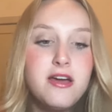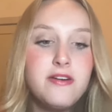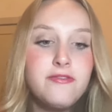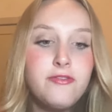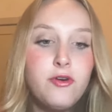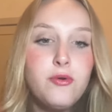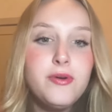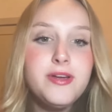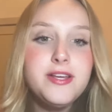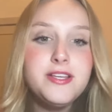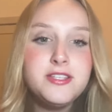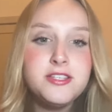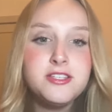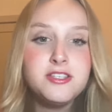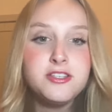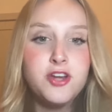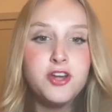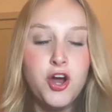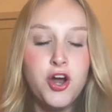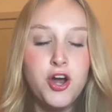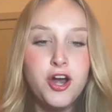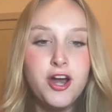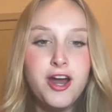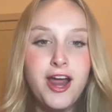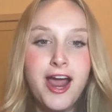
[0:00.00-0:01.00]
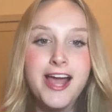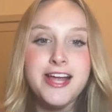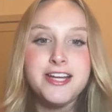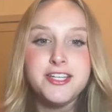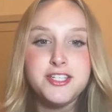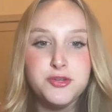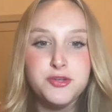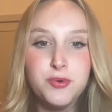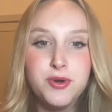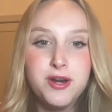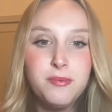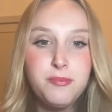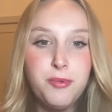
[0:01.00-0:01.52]
Before we start, I
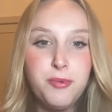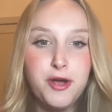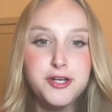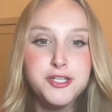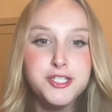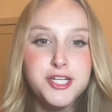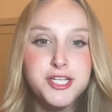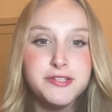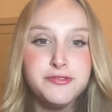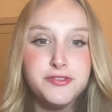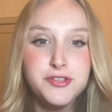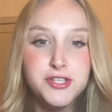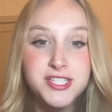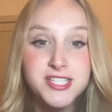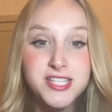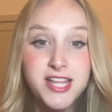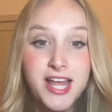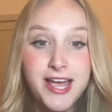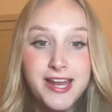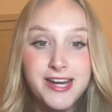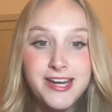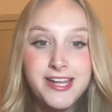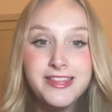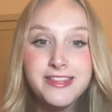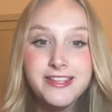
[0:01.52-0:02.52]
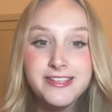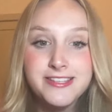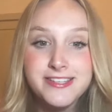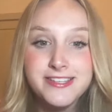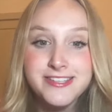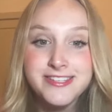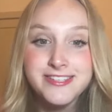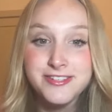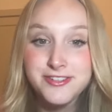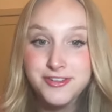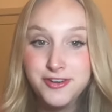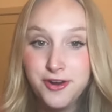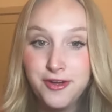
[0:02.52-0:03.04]
do want to apologize for this lighting. This
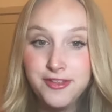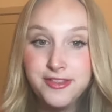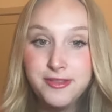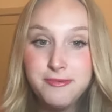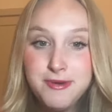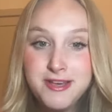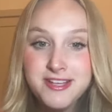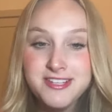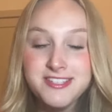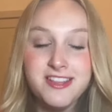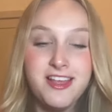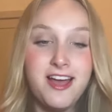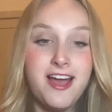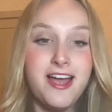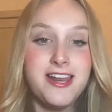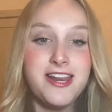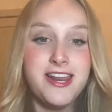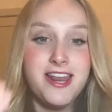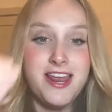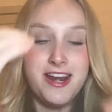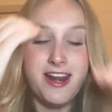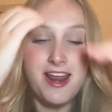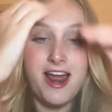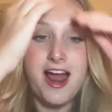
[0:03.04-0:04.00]
is not the best lighting.